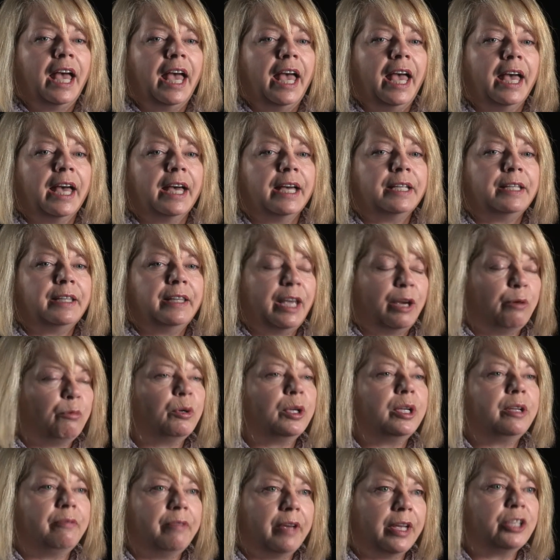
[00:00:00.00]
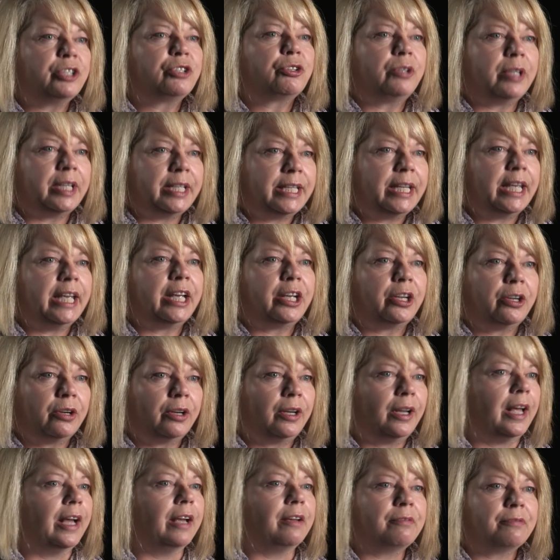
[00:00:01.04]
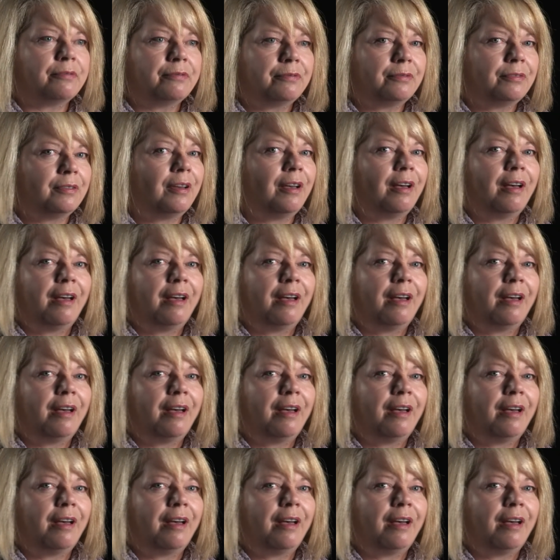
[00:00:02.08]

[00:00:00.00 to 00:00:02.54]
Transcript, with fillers: and they would eventually take her life.